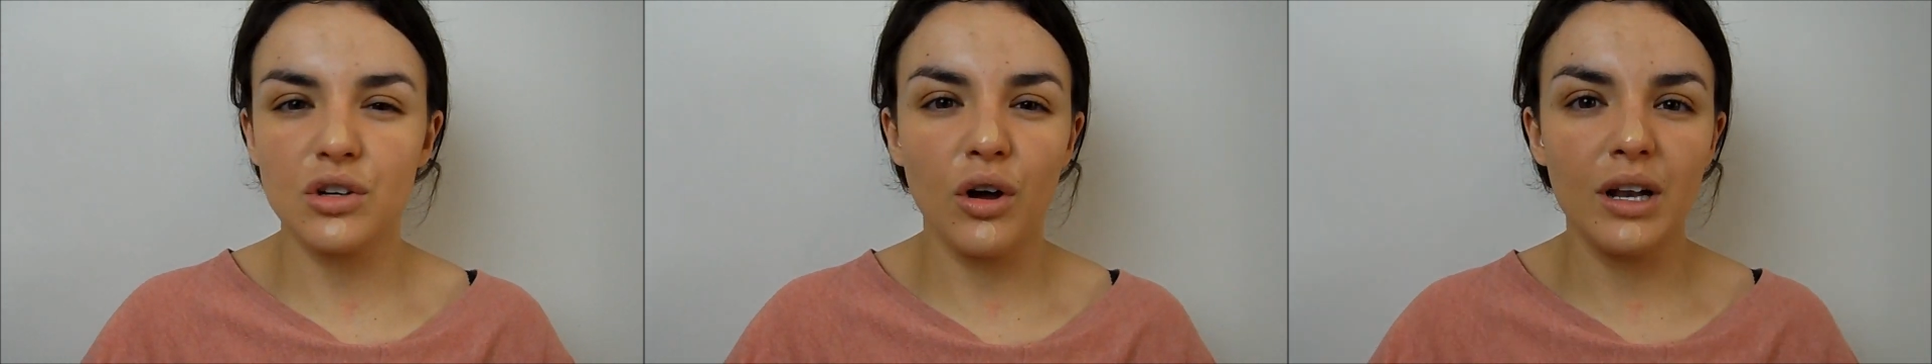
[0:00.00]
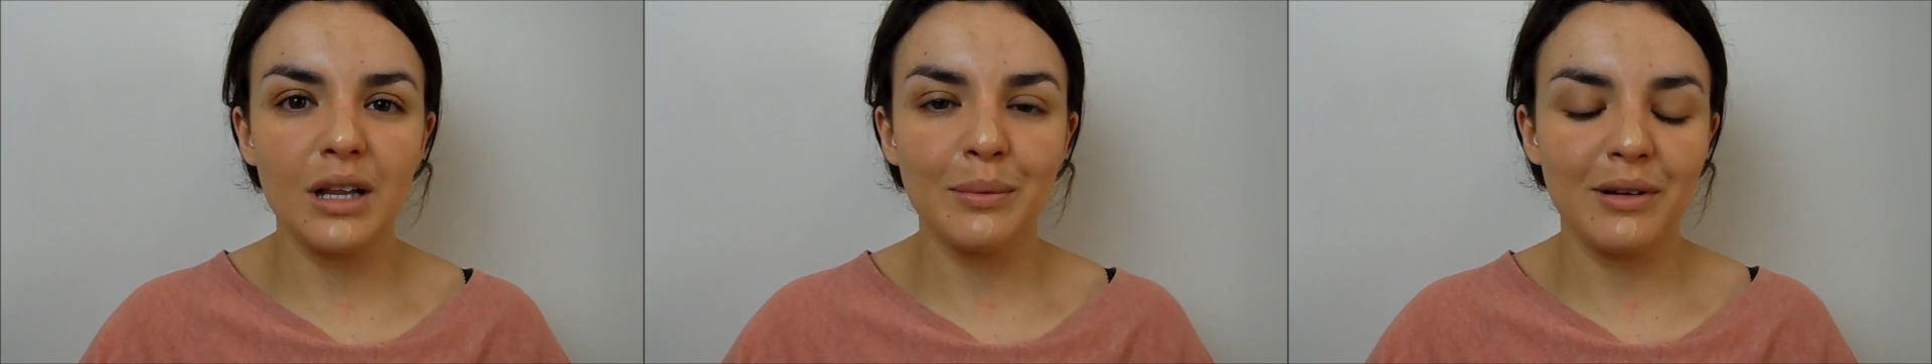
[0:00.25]
It's
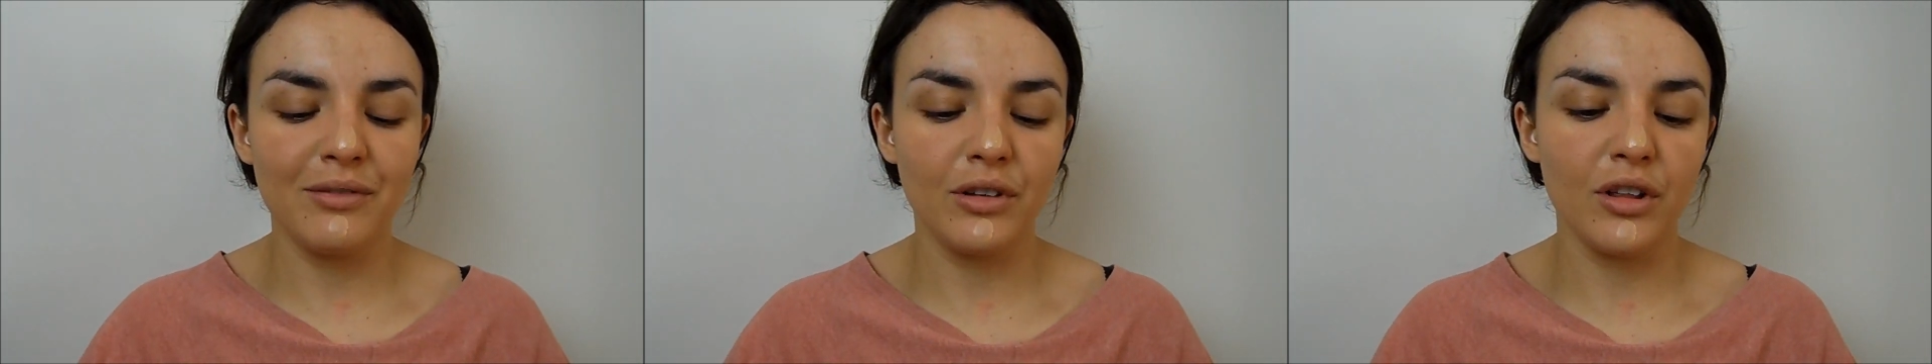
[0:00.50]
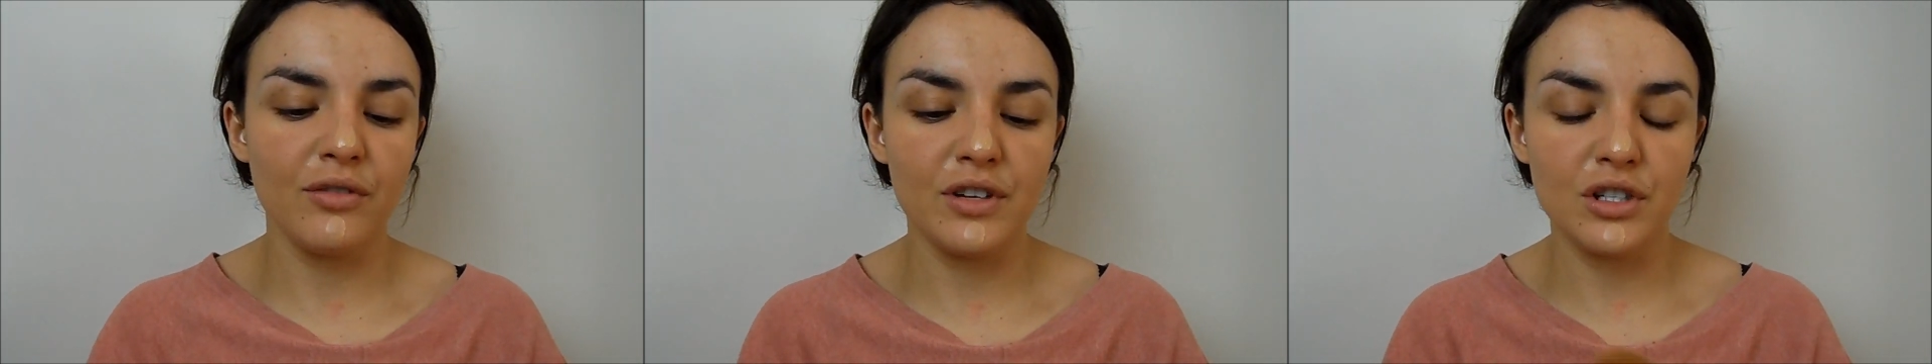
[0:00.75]
got a little bit of
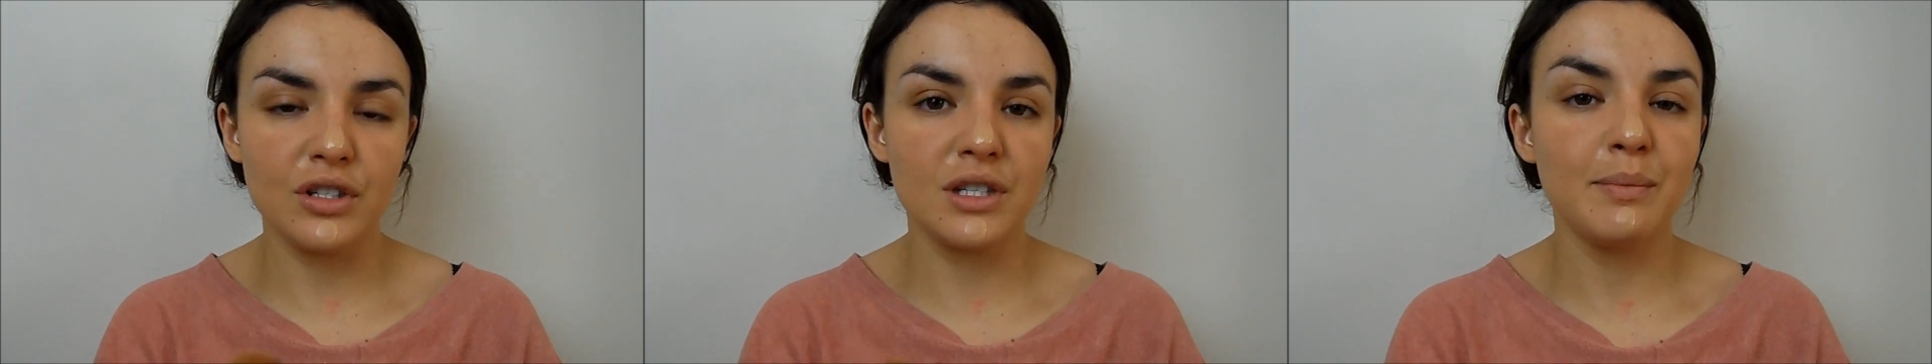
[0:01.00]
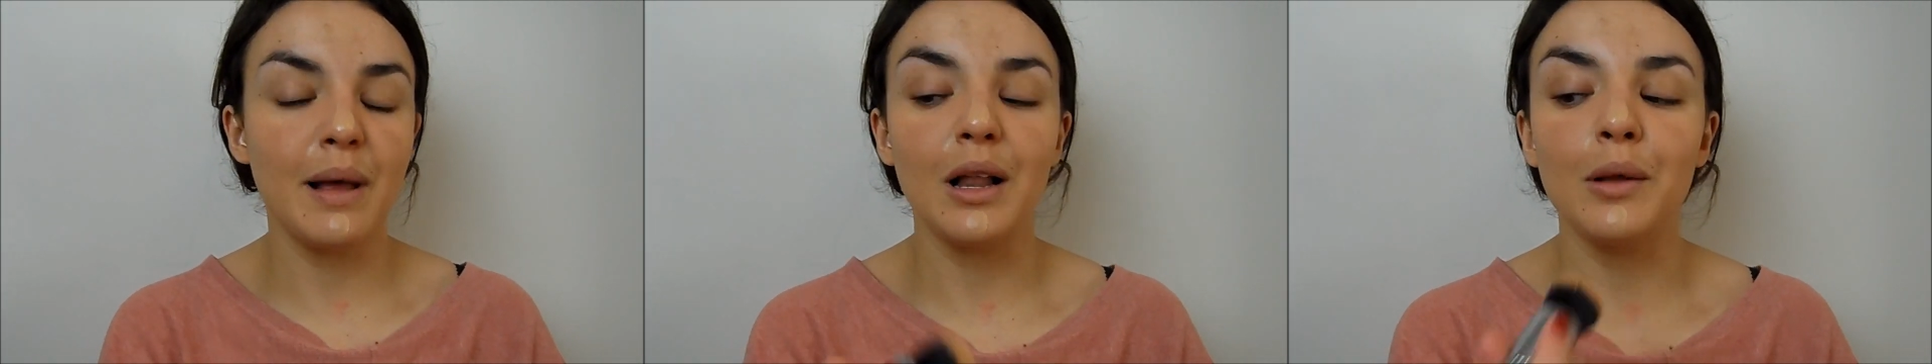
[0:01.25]
an artificial
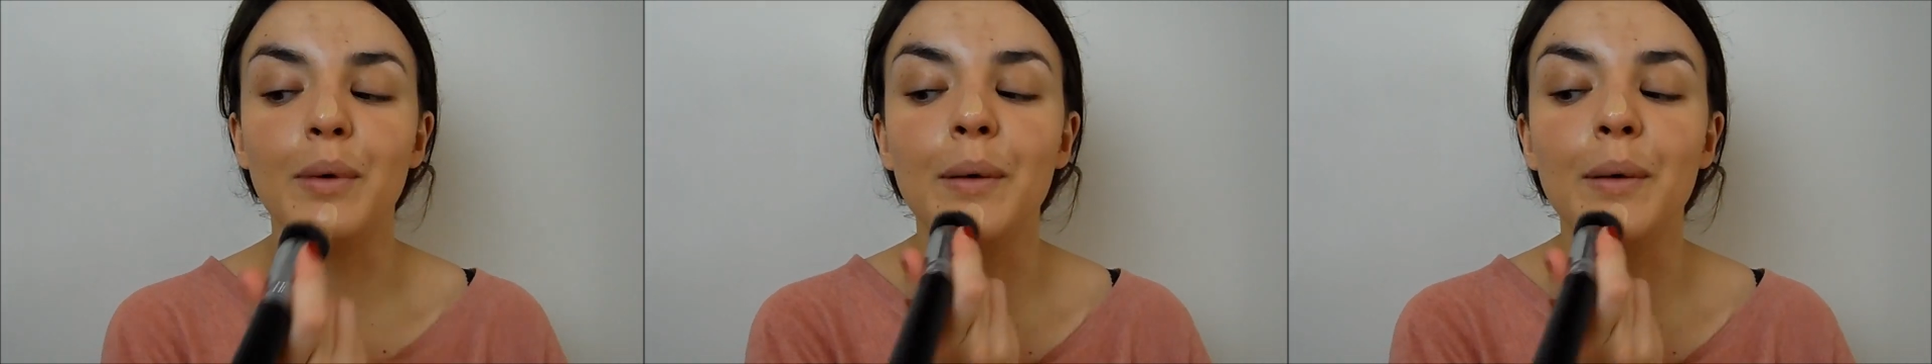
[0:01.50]
smell,